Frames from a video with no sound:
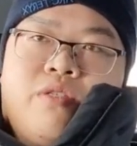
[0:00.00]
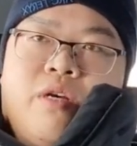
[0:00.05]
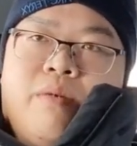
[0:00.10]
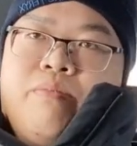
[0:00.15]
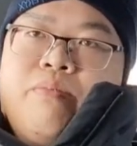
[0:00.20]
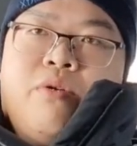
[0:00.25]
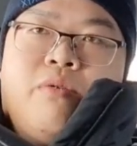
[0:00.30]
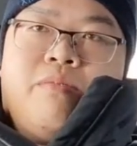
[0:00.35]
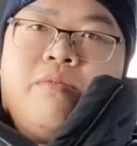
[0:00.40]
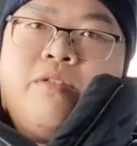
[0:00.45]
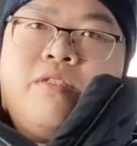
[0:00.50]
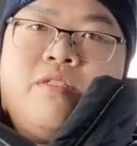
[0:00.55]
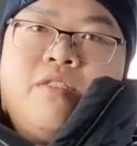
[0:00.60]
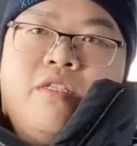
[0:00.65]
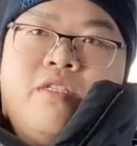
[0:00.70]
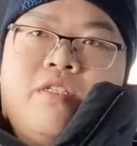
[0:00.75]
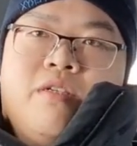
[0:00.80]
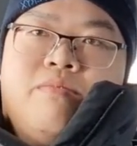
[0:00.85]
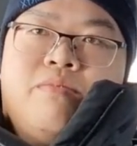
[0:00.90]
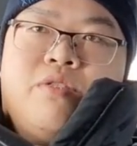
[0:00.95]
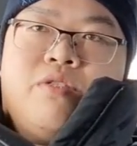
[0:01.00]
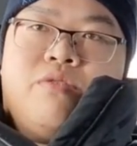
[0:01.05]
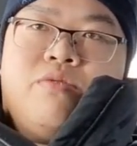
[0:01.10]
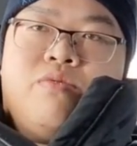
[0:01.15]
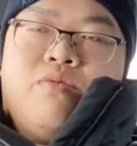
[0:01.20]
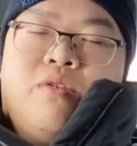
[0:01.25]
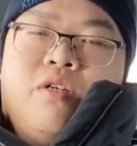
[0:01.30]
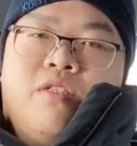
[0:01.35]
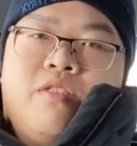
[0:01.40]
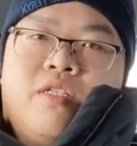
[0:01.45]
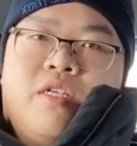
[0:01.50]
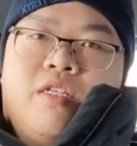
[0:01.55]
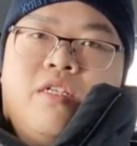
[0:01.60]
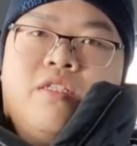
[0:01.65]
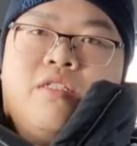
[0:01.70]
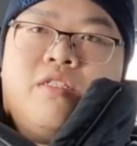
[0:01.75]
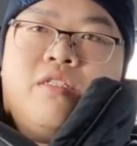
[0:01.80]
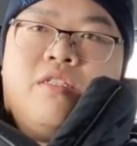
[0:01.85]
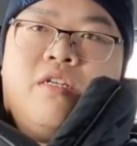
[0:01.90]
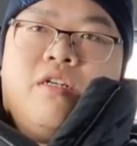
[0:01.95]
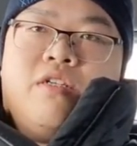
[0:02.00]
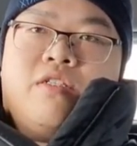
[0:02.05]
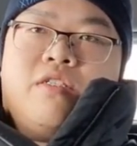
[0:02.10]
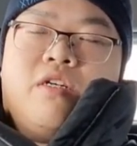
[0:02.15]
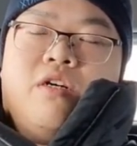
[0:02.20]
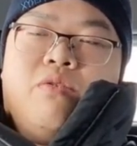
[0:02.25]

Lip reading: I probably say something wrong that it's not